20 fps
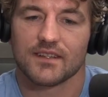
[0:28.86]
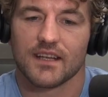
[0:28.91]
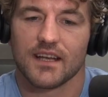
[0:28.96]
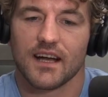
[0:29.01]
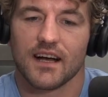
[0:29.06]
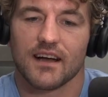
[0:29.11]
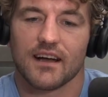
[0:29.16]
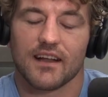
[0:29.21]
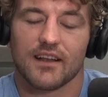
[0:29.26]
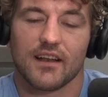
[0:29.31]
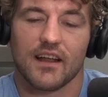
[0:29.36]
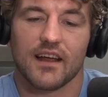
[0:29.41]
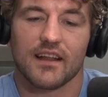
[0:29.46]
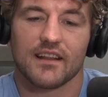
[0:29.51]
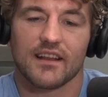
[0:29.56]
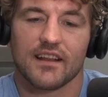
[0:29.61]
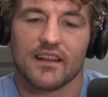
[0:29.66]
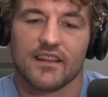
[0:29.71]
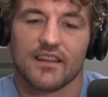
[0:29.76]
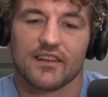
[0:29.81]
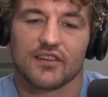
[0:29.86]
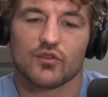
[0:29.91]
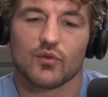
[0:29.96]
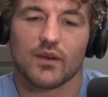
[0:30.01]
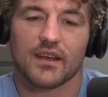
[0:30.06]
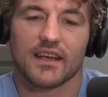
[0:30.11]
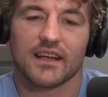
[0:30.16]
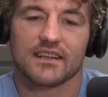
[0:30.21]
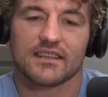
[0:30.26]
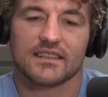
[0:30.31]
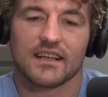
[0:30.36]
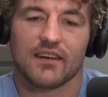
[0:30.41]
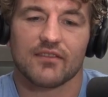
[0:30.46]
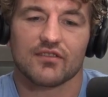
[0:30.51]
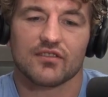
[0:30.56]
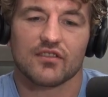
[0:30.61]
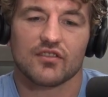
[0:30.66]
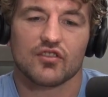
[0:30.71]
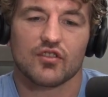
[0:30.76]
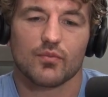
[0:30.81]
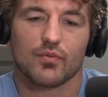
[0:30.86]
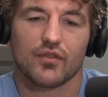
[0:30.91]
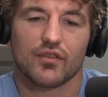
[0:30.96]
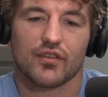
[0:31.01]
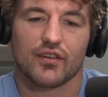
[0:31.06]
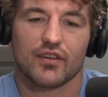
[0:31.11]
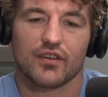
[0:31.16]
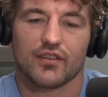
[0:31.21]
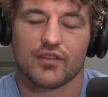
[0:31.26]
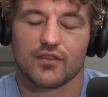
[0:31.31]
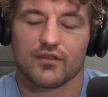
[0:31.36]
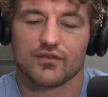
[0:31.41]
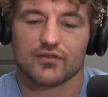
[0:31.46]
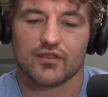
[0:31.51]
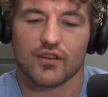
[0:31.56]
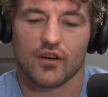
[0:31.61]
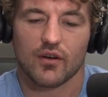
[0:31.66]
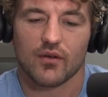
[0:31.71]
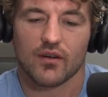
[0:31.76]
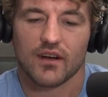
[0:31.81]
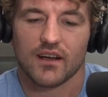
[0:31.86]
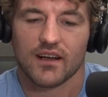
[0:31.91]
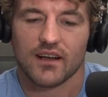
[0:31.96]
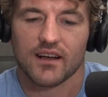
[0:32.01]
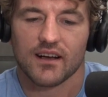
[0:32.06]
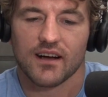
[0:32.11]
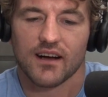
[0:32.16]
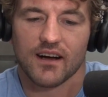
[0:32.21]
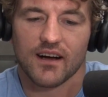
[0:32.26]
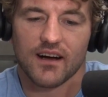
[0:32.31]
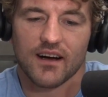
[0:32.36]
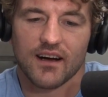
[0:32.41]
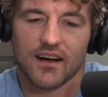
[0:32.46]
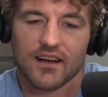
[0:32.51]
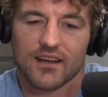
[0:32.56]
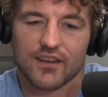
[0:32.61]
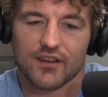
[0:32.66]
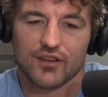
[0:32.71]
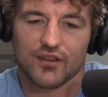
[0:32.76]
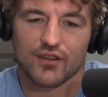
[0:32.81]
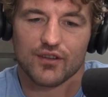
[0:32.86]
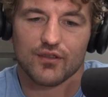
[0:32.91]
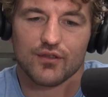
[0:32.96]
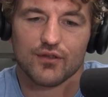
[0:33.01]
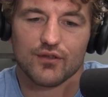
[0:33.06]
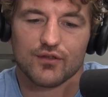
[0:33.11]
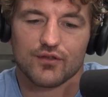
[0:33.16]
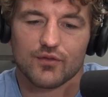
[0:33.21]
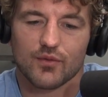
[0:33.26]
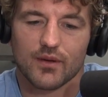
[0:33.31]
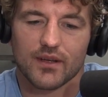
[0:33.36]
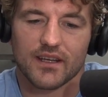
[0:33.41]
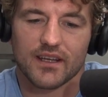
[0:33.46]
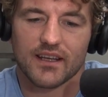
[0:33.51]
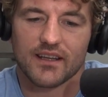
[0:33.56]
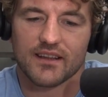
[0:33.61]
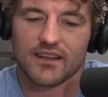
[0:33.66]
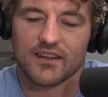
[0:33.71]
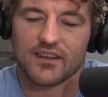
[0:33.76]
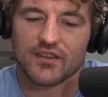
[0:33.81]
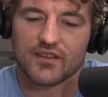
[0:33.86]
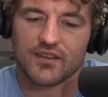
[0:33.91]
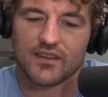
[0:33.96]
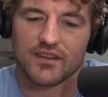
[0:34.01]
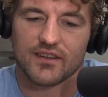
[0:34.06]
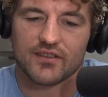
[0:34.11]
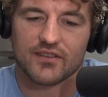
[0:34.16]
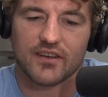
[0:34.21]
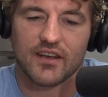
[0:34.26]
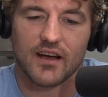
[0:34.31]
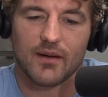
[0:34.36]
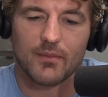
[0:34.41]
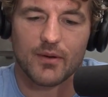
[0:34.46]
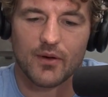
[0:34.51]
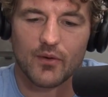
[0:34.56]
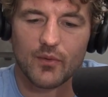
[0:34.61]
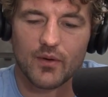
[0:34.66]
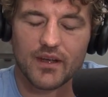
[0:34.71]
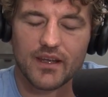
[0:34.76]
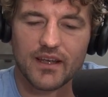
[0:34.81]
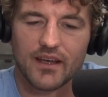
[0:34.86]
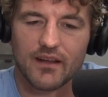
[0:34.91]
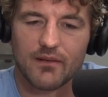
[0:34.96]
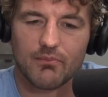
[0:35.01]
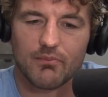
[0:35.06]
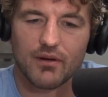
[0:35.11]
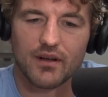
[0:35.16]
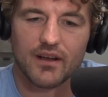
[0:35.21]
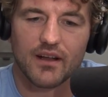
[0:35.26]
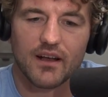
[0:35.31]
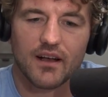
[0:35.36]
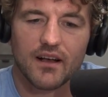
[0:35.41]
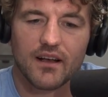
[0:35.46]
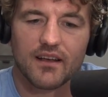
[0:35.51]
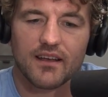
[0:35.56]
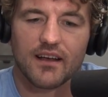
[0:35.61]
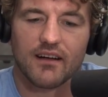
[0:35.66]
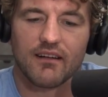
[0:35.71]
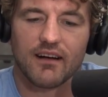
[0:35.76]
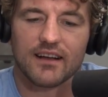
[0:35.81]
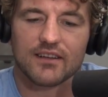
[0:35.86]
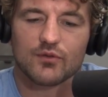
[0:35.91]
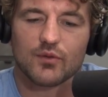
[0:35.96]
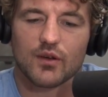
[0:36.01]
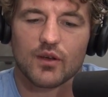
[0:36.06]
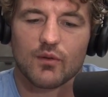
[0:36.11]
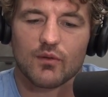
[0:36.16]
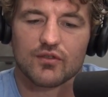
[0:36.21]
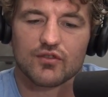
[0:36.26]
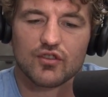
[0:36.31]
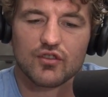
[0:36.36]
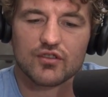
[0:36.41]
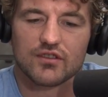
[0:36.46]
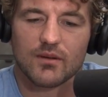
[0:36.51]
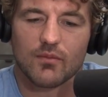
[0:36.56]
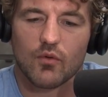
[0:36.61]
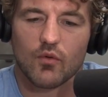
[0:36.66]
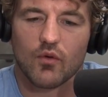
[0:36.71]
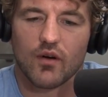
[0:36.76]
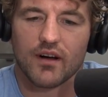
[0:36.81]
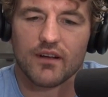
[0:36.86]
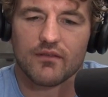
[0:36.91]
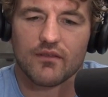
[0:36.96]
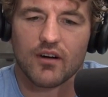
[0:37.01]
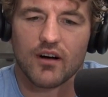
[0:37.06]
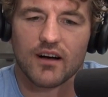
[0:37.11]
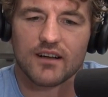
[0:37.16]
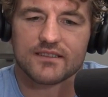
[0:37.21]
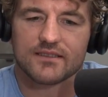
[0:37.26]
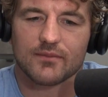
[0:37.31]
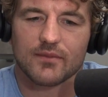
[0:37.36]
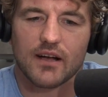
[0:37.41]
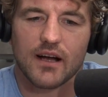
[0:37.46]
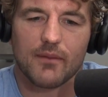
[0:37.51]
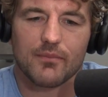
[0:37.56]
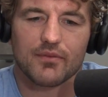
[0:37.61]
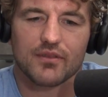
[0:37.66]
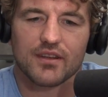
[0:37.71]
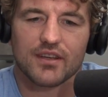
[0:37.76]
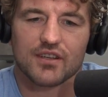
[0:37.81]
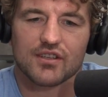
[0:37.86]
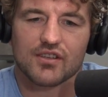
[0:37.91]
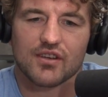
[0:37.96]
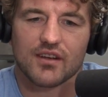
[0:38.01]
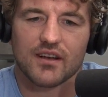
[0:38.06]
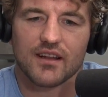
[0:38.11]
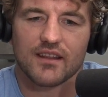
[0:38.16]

Yeah, so, and, and this weekend is obviously Super 32, so uh, a huge weekend this this coming weekend. But yeah, last weekend was who's number one. Awesome competition.